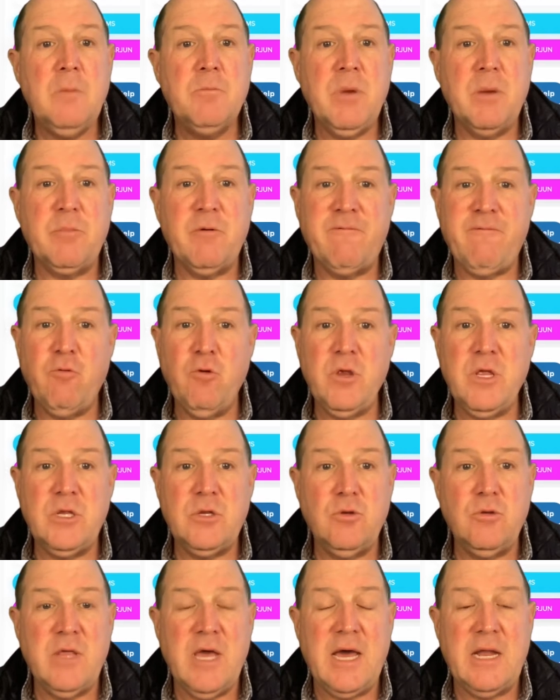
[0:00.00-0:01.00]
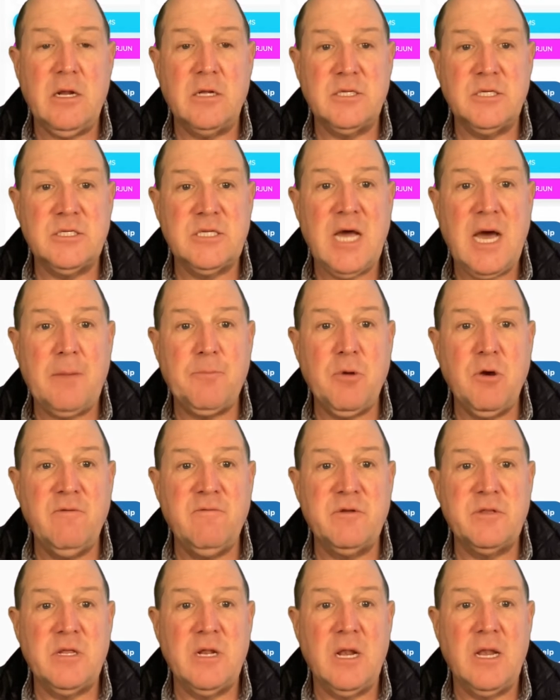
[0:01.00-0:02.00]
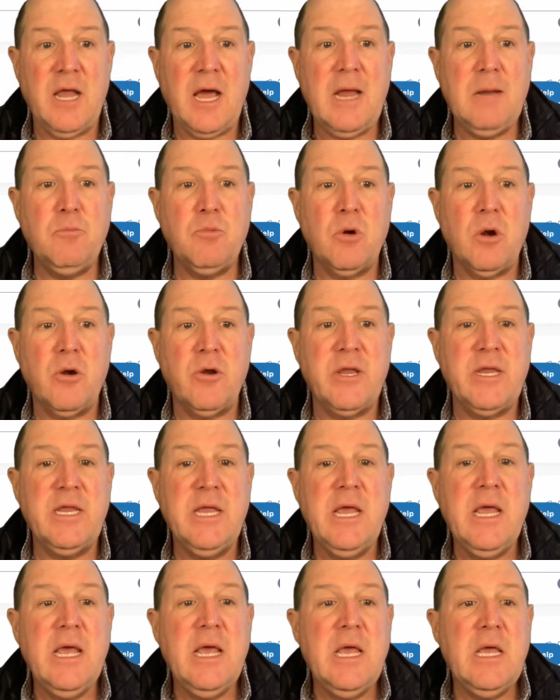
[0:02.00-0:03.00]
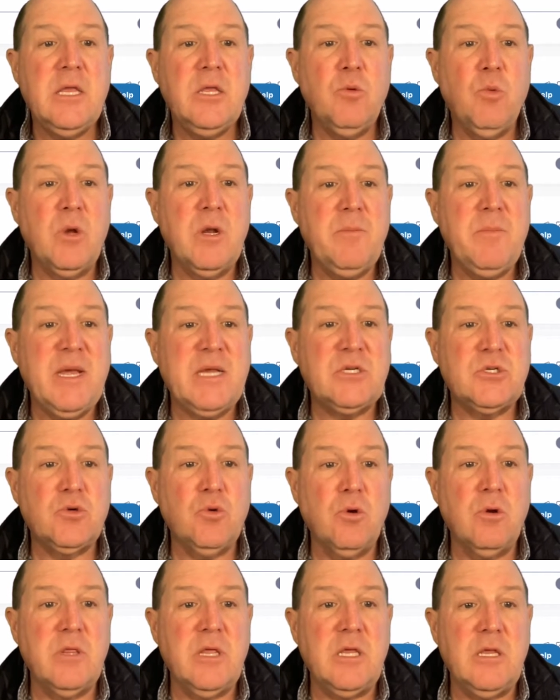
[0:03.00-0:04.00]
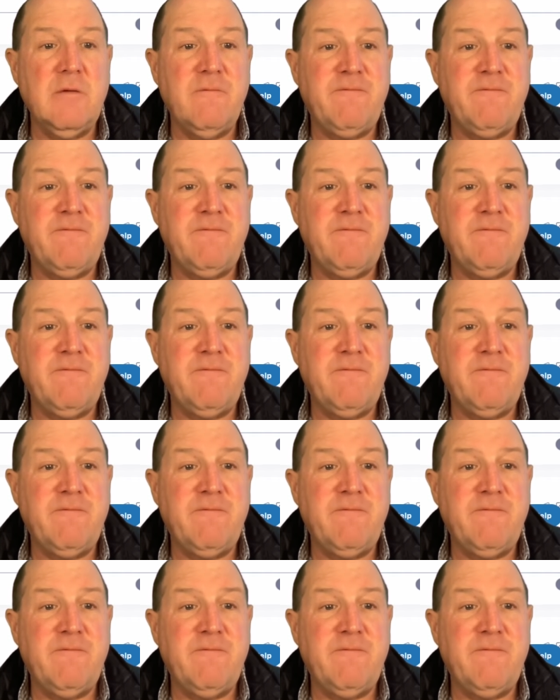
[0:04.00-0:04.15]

But before you do that, I'll just hop over to the library. You want to make sure that